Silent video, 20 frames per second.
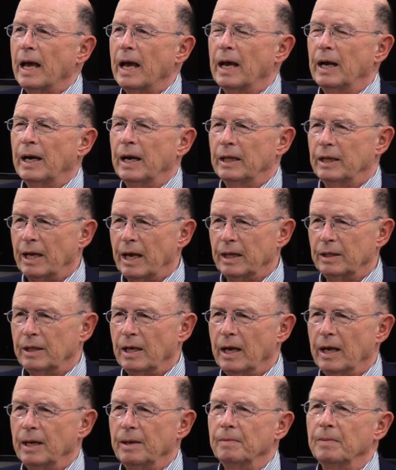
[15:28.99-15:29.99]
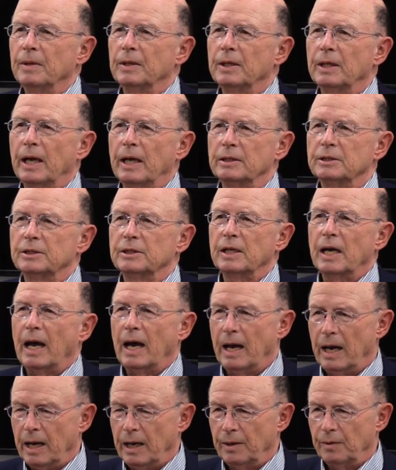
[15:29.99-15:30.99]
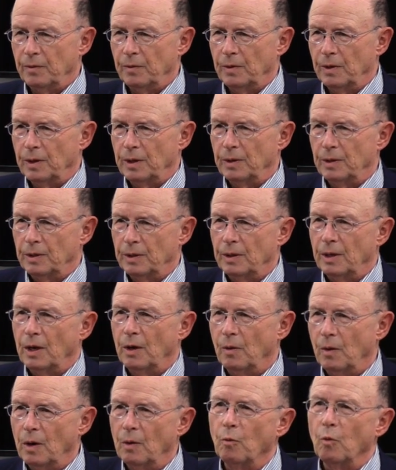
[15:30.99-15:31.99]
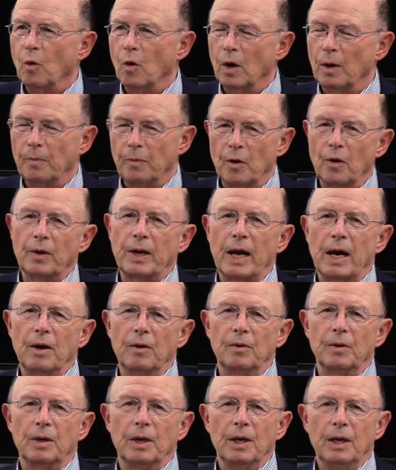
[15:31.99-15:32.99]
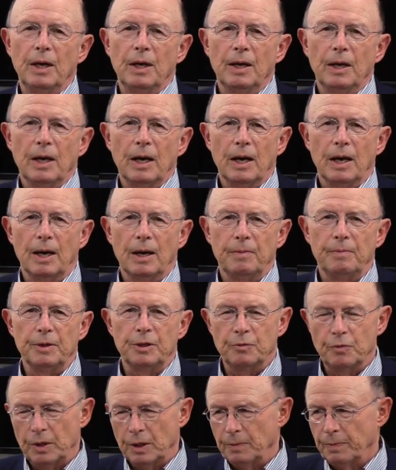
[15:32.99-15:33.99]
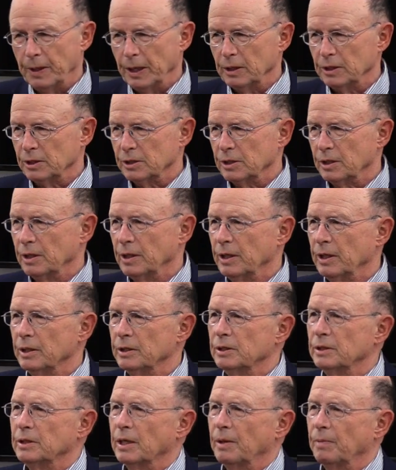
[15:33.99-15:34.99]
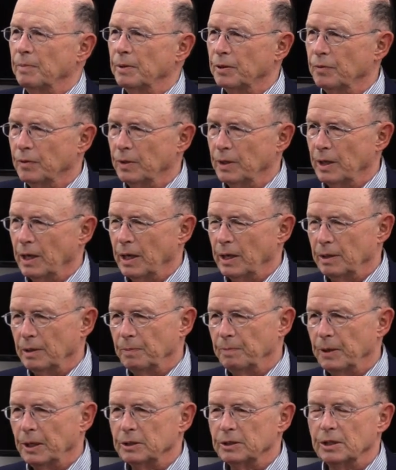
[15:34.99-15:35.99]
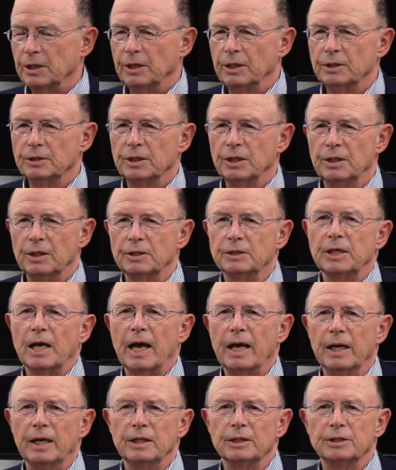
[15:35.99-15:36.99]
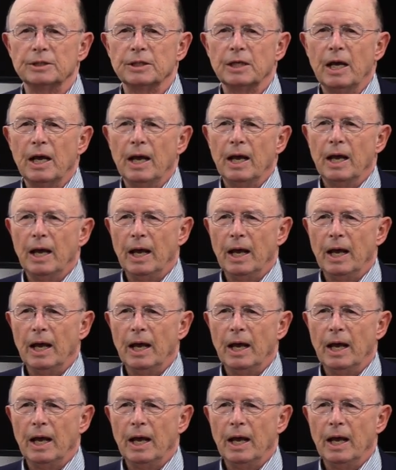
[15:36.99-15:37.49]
and at that time, that's, a, a war broke out uh, between the Palestinians and between and the Palestinians and the Zionists,